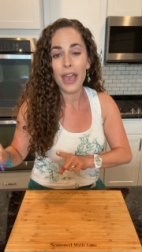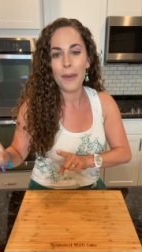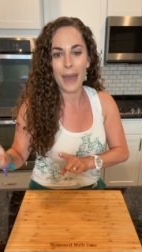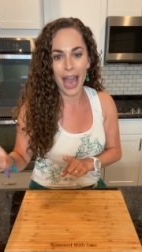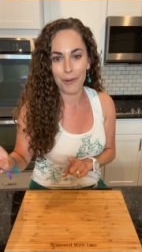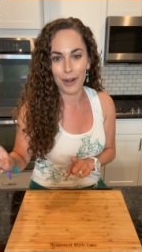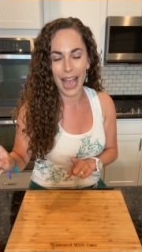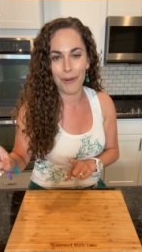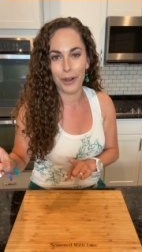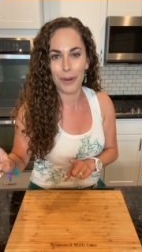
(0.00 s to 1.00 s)
Power
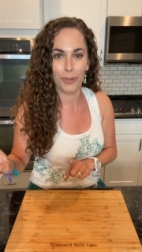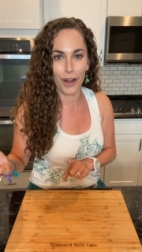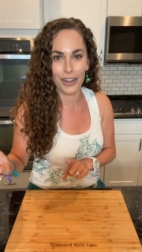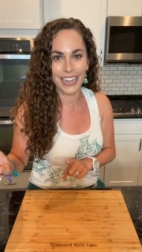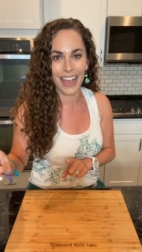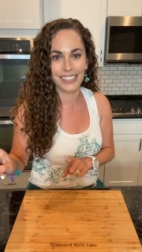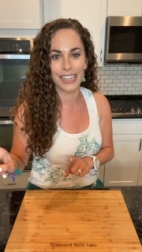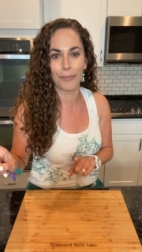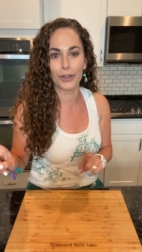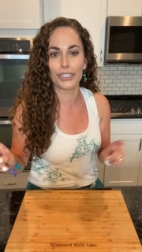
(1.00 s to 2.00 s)
Hour broadcast
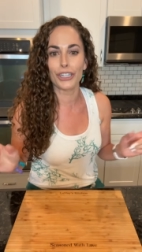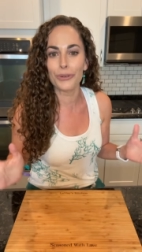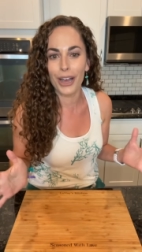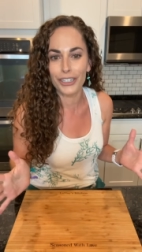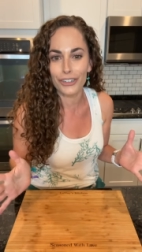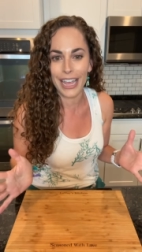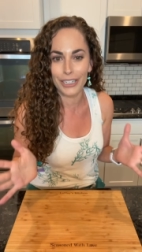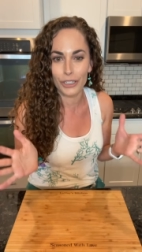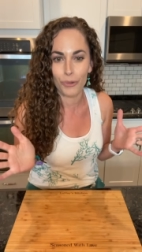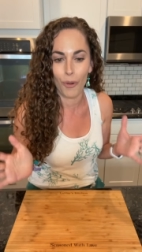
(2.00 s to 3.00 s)
number
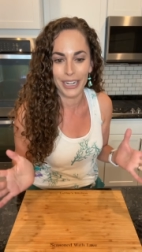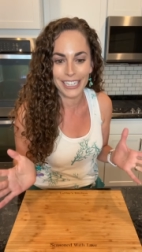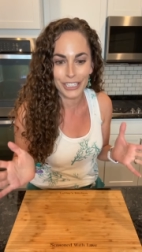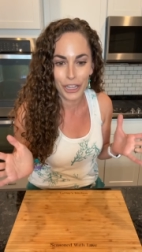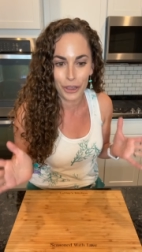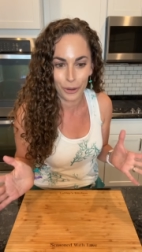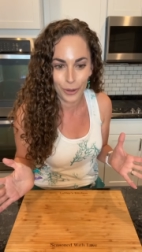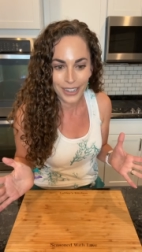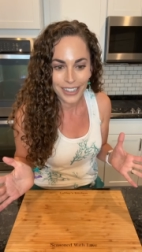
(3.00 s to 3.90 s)
222.